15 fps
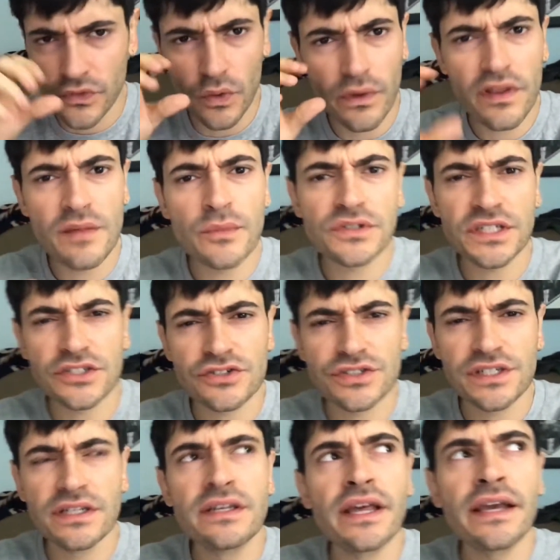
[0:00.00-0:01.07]
one of the most
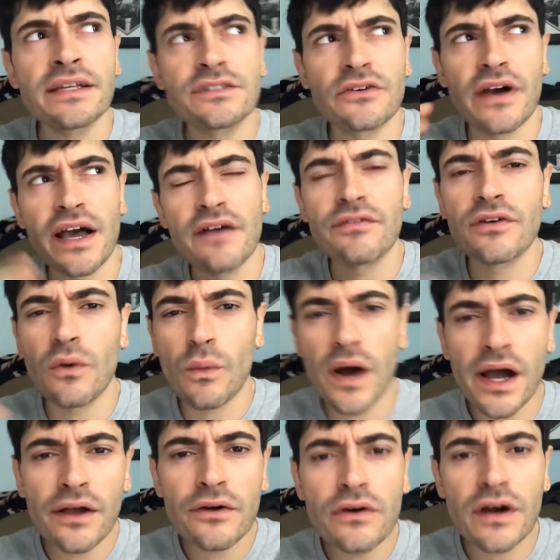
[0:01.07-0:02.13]
interesting days I'll have in a
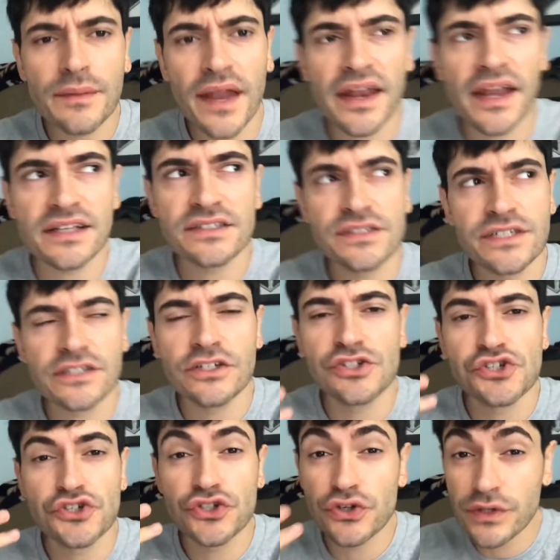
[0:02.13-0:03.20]
while. I'm not necessarily
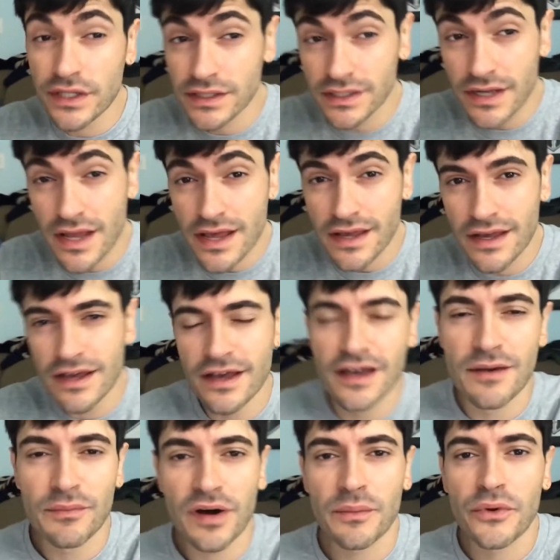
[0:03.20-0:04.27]
shooting today,
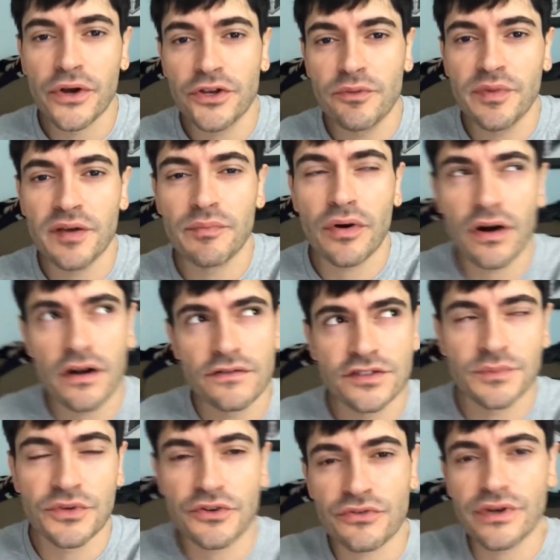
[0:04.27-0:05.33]
but I'm going to be a part of
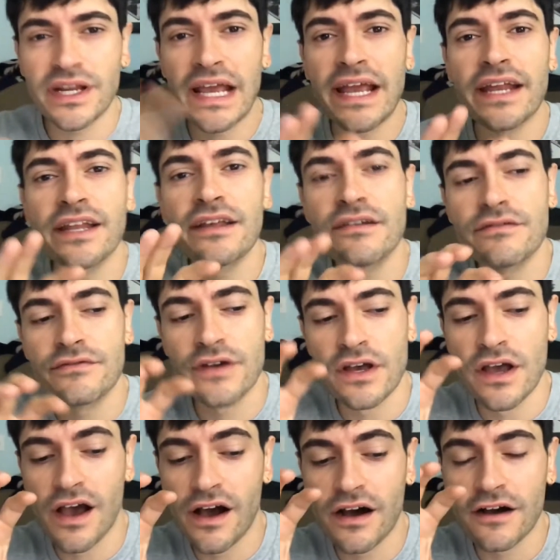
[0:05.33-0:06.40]
some creative
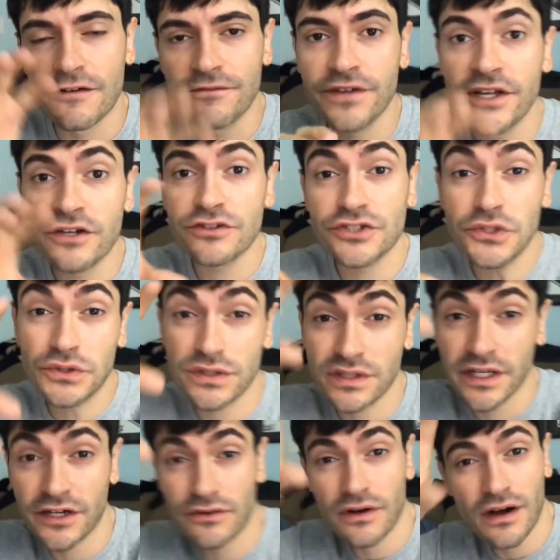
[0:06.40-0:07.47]
uh, video shoots
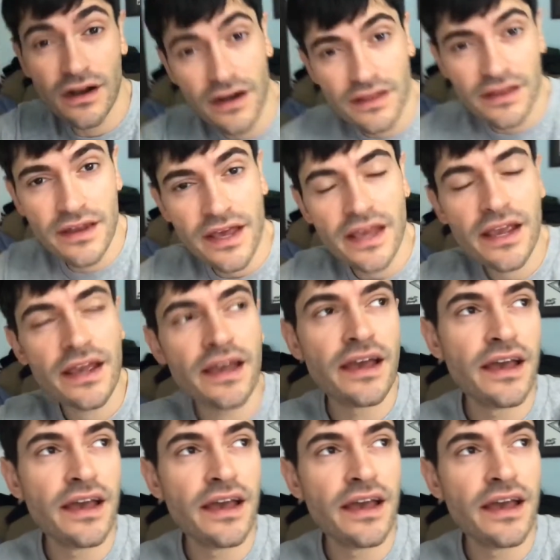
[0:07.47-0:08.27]
later on in the day